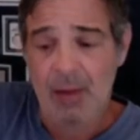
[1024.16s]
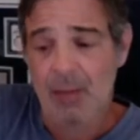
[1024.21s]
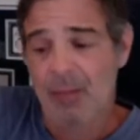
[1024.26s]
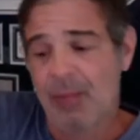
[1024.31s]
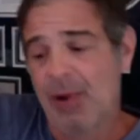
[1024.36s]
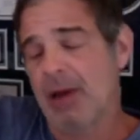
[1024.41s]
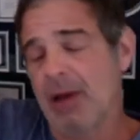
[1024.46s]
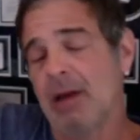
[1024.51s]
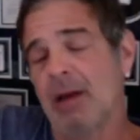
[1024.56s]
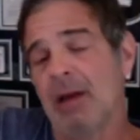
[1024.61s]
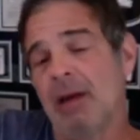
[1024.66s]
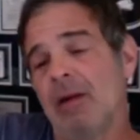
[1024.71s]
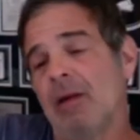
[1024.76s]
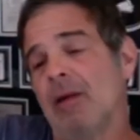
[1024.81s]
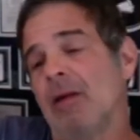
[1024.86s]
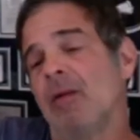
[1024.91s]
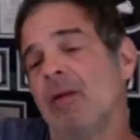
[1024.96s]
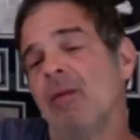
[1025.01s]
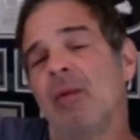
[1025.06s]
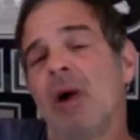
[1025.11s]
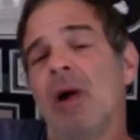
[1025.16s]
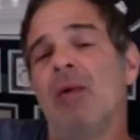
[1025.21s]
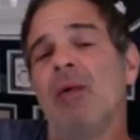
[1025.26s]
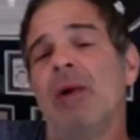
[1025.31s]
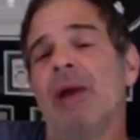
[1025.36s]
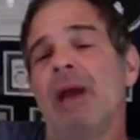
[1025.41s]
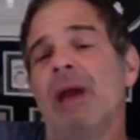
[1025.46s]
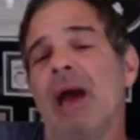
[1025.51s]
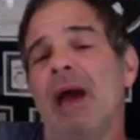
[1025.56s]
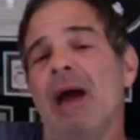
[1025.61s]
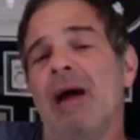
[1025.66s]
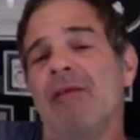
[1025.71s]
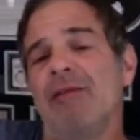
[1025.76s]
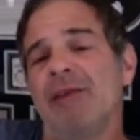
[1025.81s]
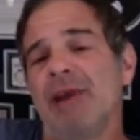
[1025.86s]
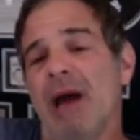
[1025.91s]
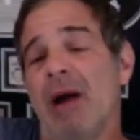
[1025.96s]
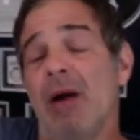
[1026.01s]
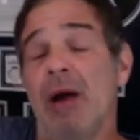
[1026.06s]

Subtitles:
But what we have now,